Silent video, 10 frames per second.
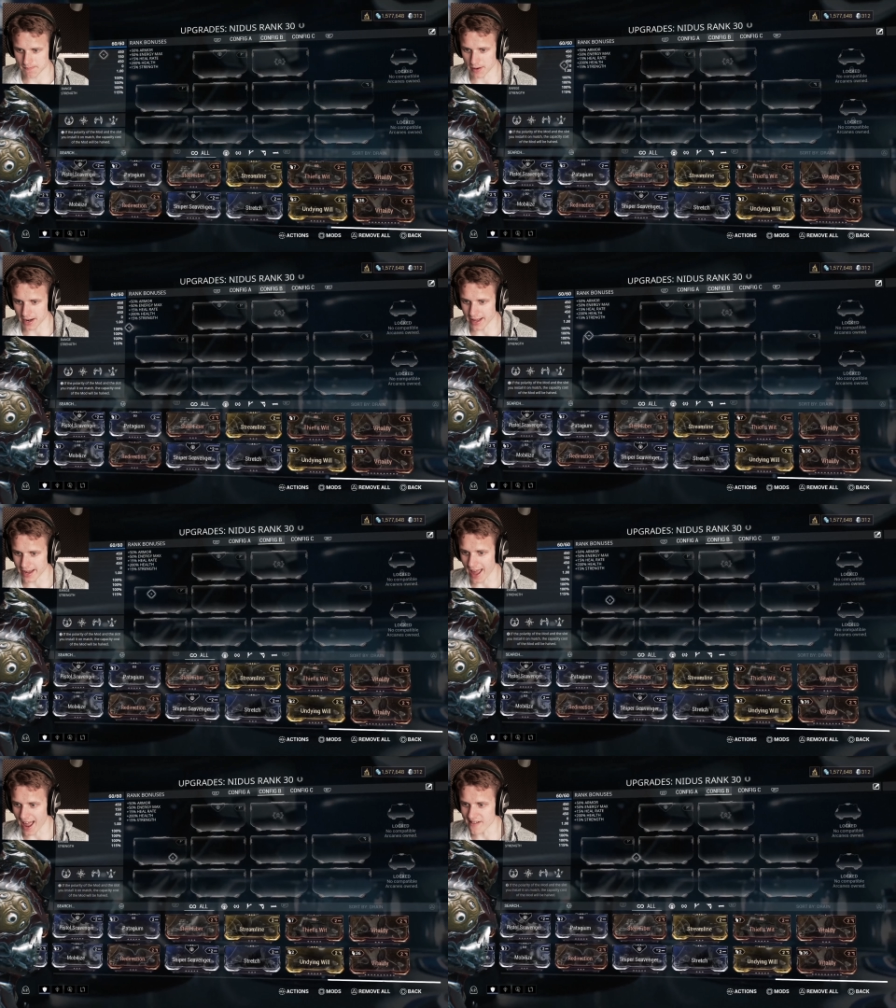but I
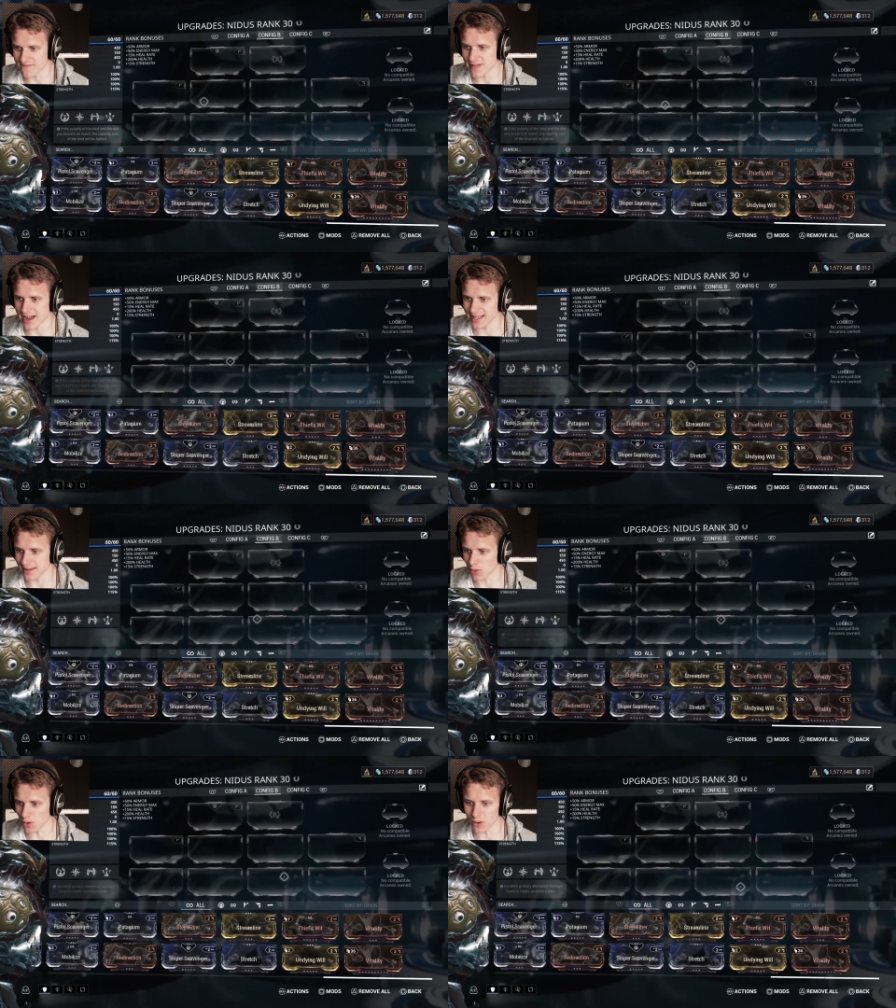have
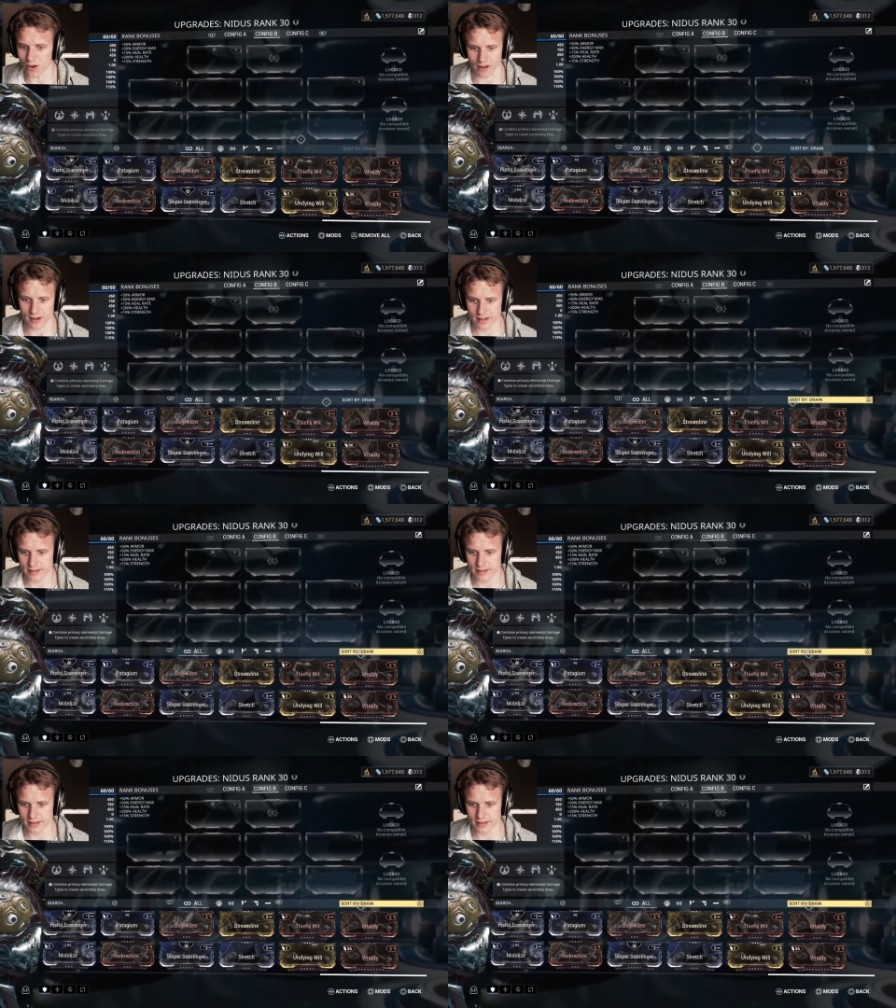many more.